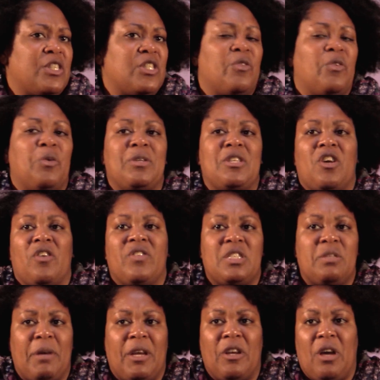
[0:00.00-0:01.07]
So if we went to go
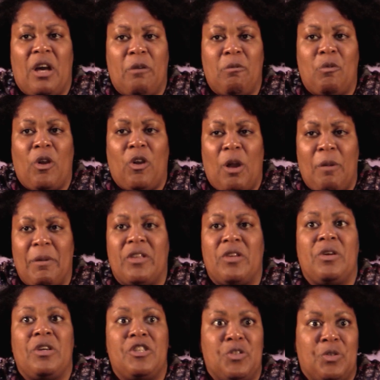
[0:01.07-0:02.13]
visit my
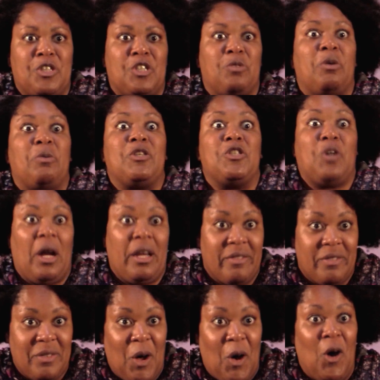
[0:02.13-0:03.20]
great-grandmother in Georgia, we would drive
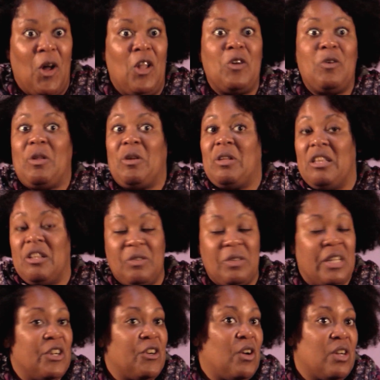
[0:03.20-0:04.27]
all, like
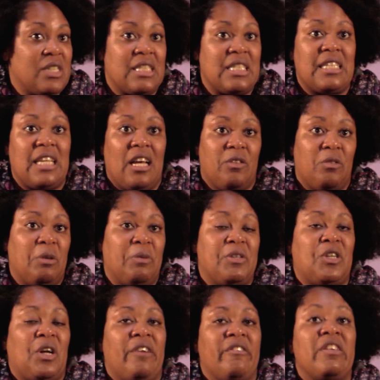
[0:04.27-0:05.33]
literally across the South, we would
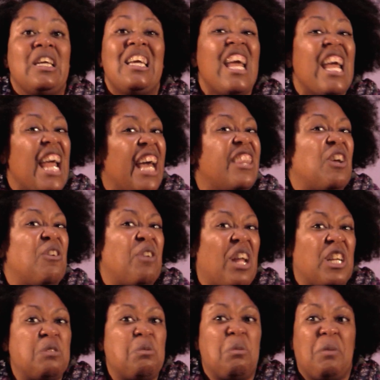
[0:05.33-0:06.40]
drive. And there would
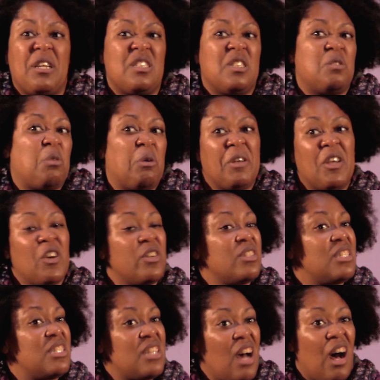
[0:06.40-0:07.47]
actually be places where we
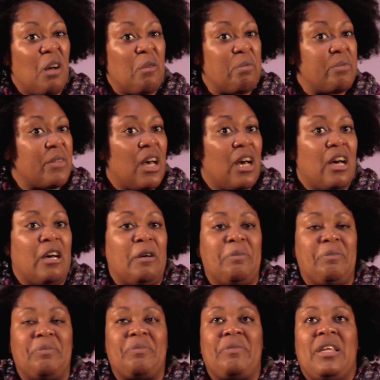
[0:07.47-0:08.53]
couldn't stop.
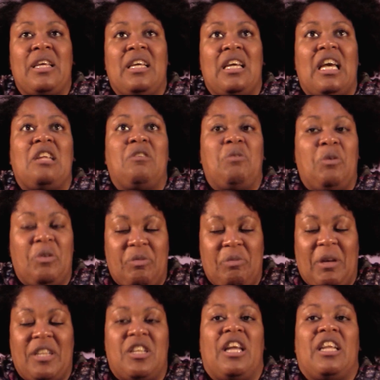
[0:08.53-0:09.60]
And
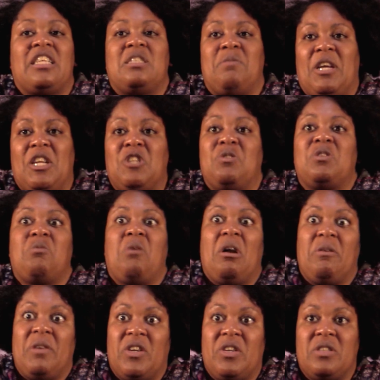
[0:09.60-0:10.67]
my dad explained to us why
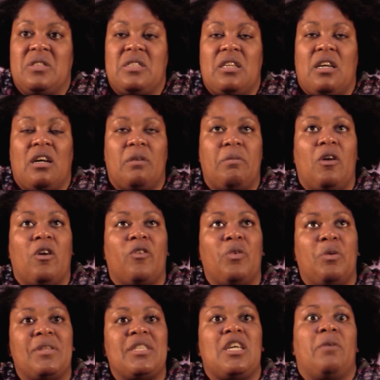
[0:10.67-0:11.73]
we couldn't stop. Or if
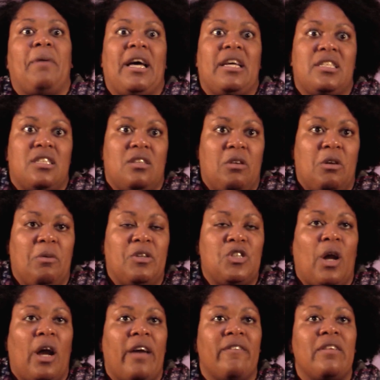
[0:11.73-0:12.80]
we went to El Paso, we would
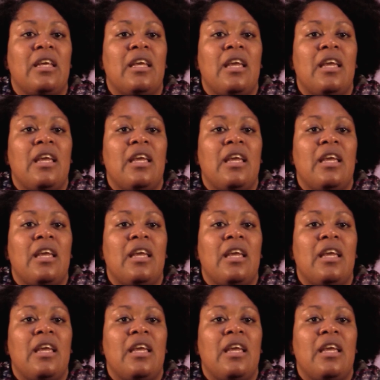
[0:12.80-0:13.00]
drive.